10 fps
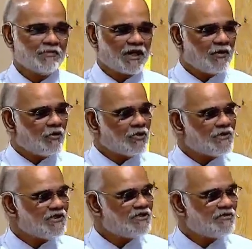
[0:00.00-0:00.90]
but I
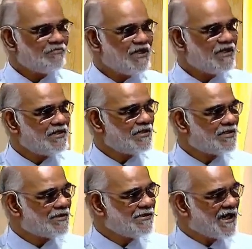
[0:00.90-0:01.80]
want it to be
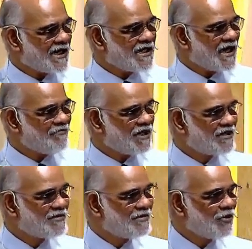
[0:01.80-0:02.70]

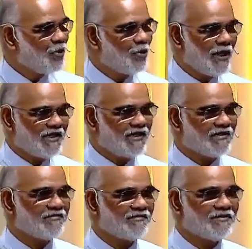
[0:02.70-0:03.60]
dynamic waiting.